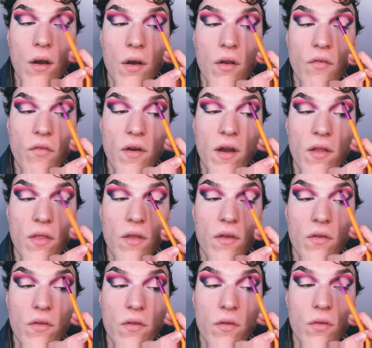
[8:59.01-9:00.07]
define
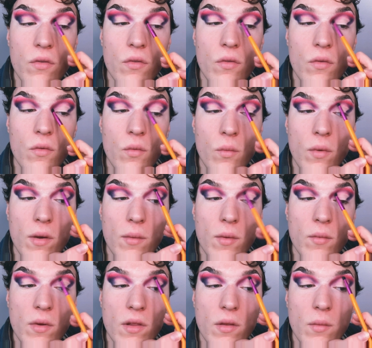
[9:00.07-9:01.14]
this where we
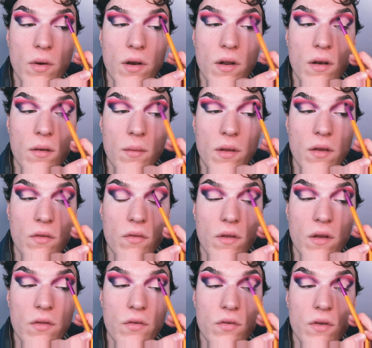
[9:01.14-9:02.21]
really want it, because
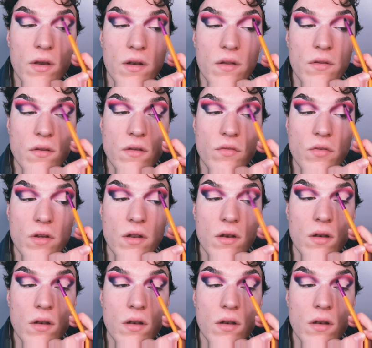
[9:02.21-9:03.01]
the other side is different.